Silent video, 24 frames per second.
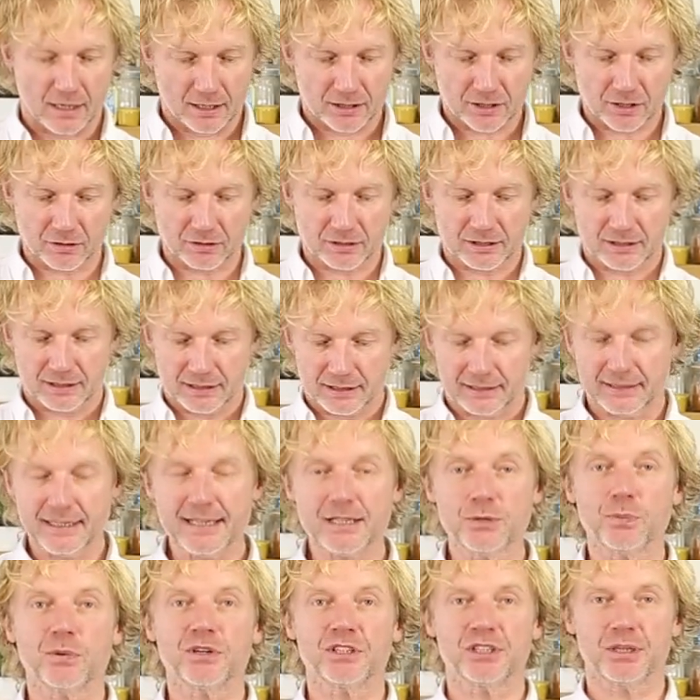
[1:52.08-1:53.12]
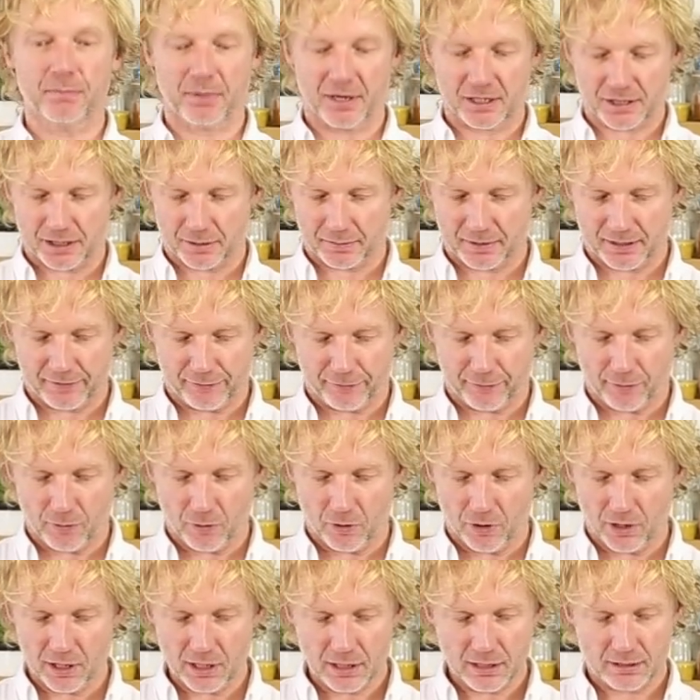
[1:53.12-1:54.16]
So this was the butter
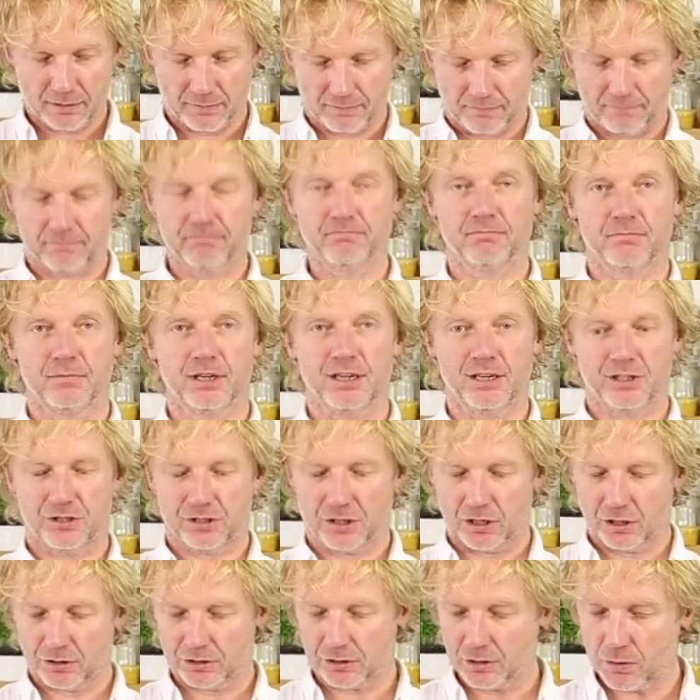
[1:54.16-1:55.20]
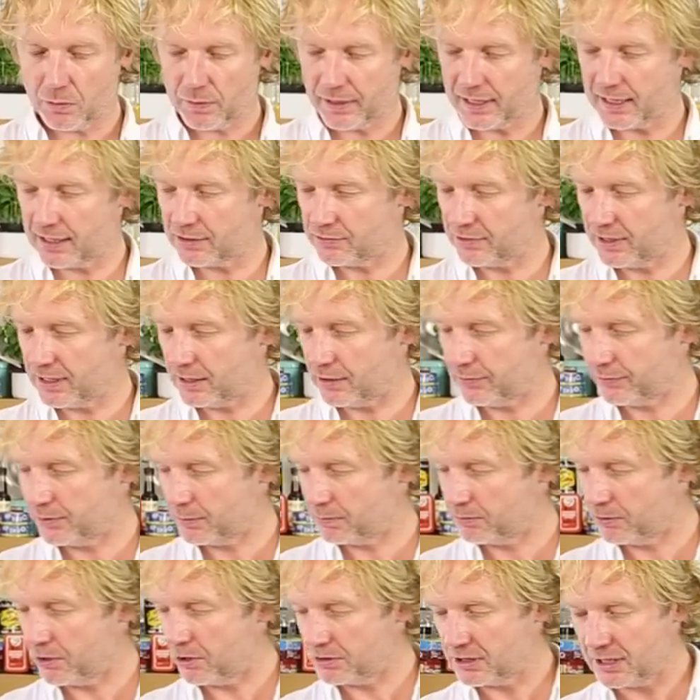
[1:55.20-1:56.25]
before, in total, we get rid of the
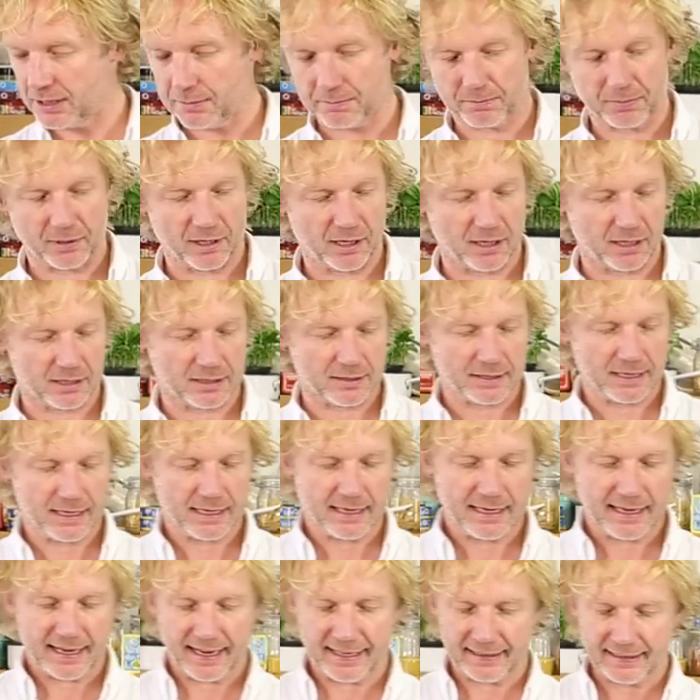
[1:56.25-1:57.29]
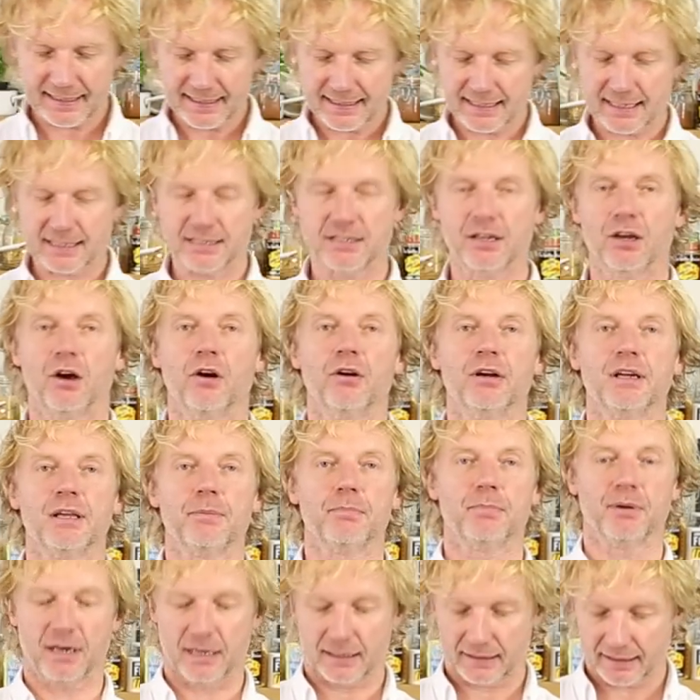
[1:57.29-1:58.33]
protein part and this is the oily
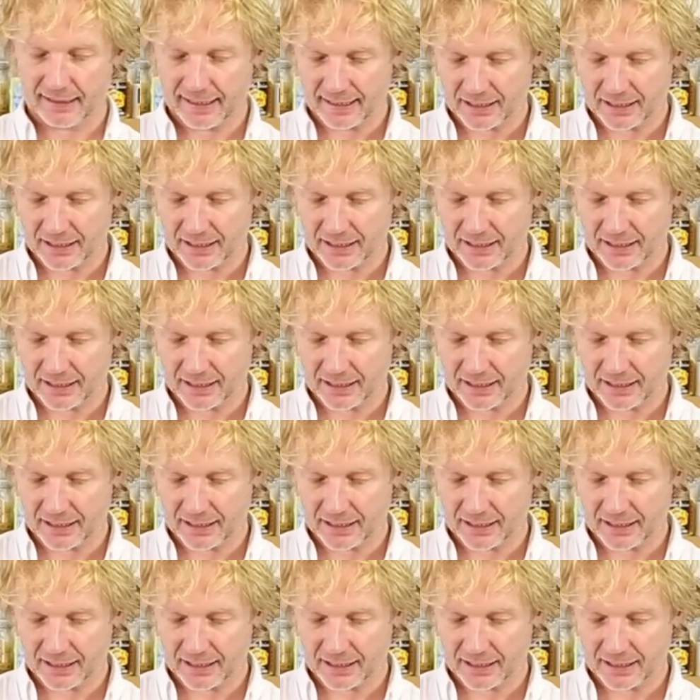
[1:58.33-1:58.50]
part.